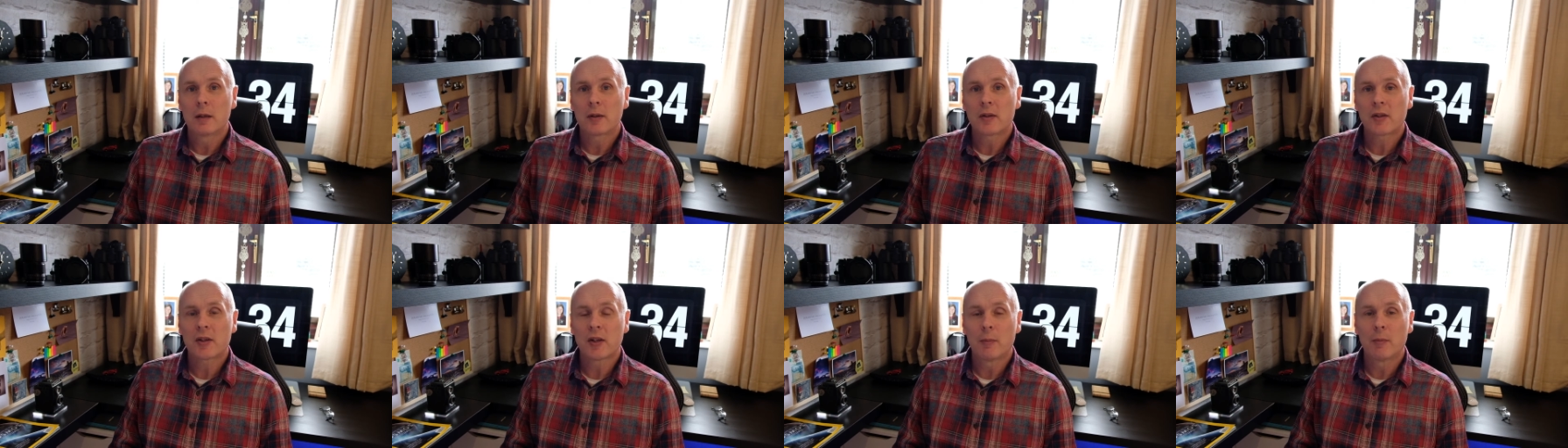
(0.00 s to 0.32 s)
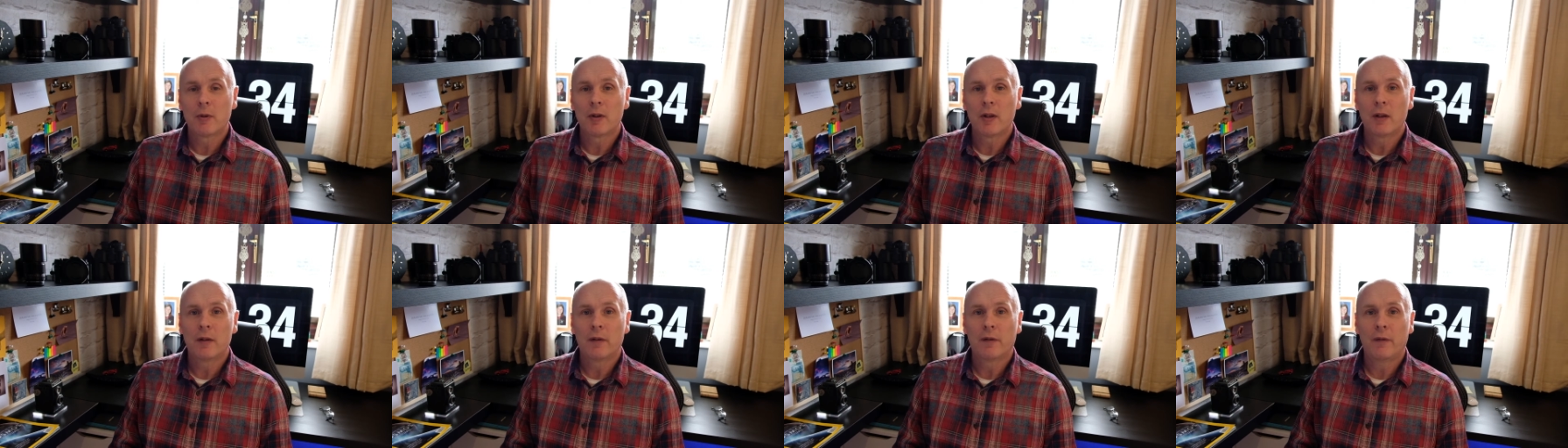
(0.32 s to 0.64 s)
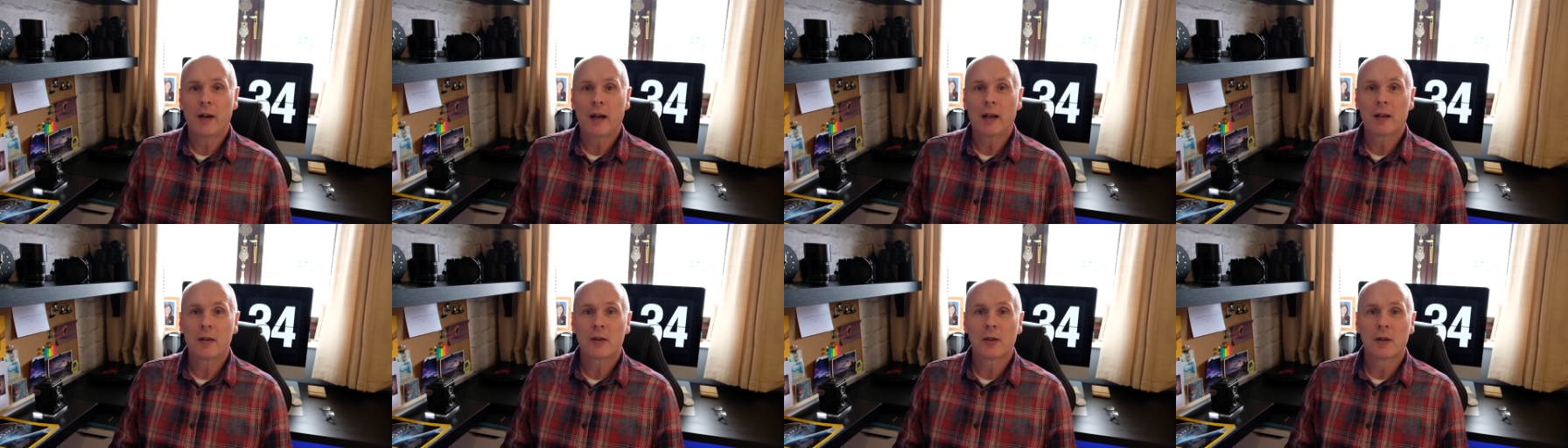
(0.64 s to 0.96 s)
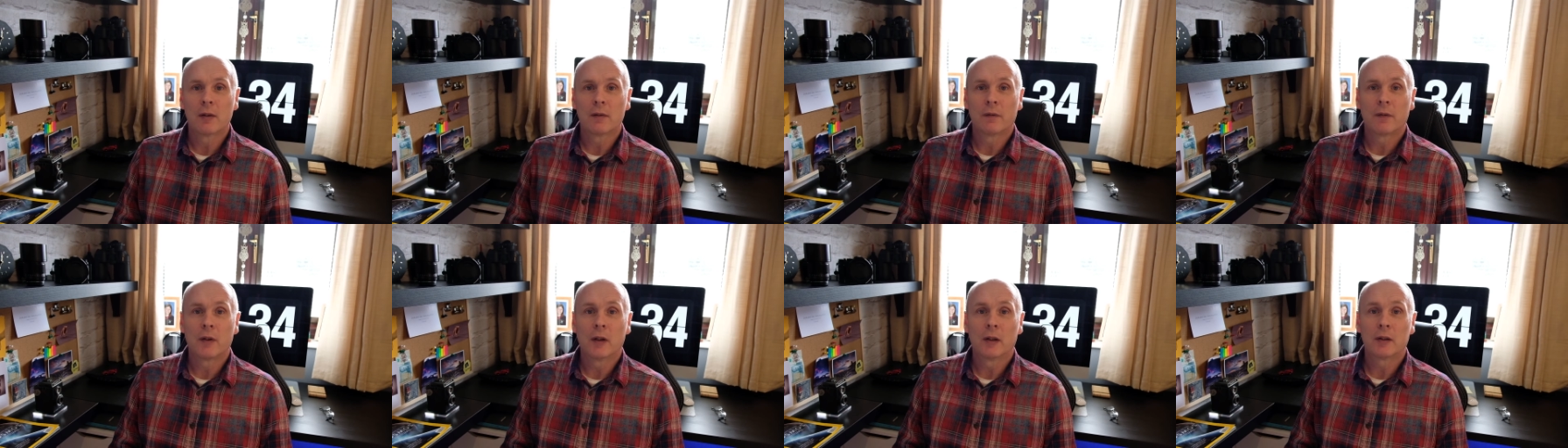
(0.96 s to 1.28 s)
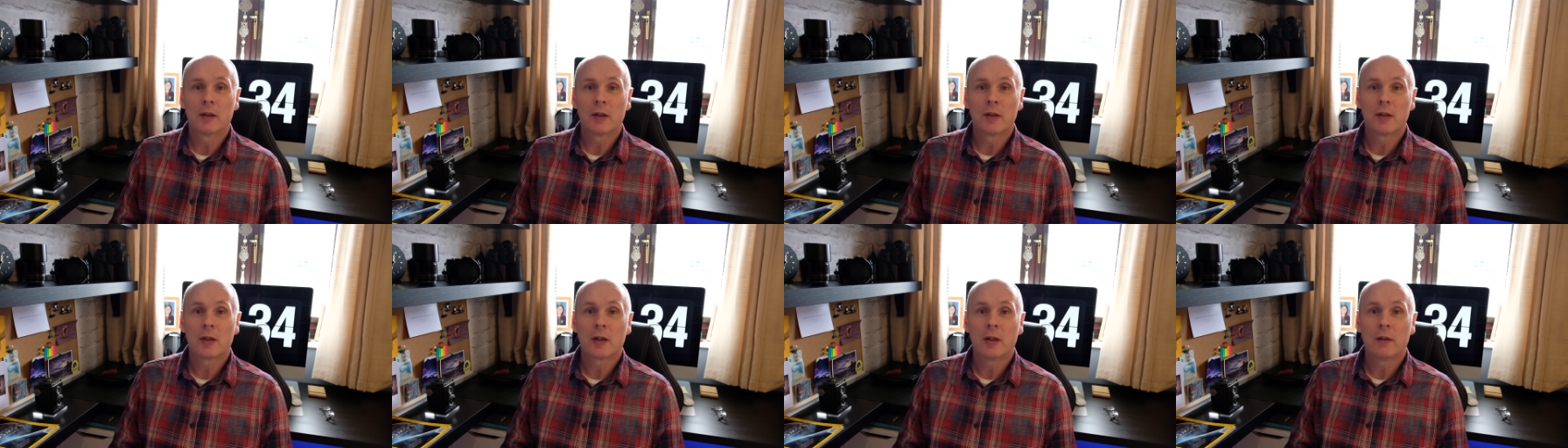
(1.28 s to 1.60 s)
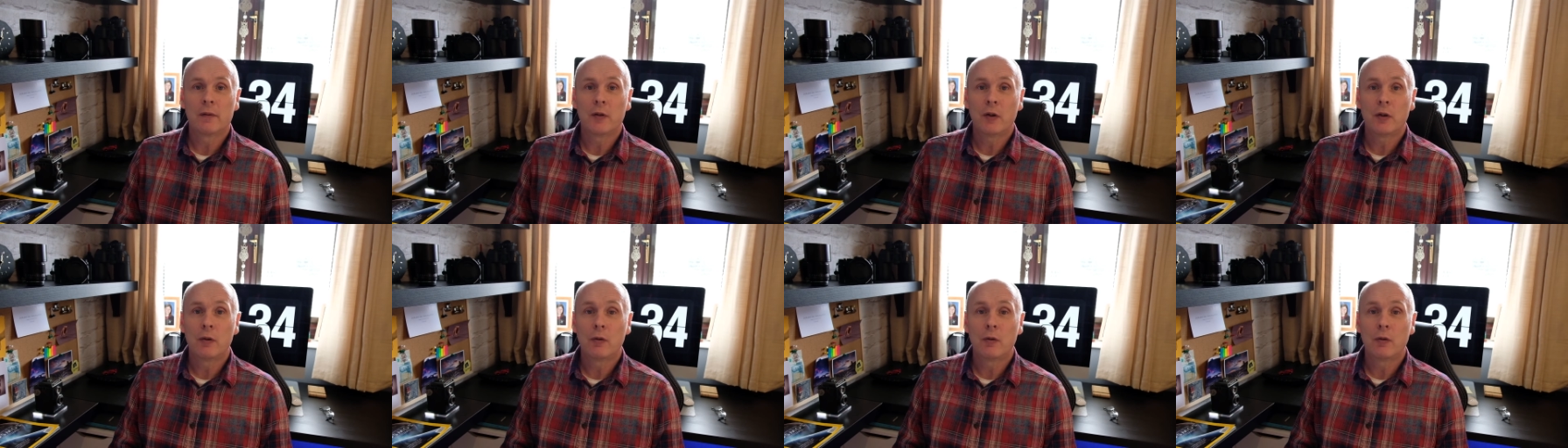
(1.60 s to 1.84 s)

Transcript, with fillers: some of the effects that filters give you,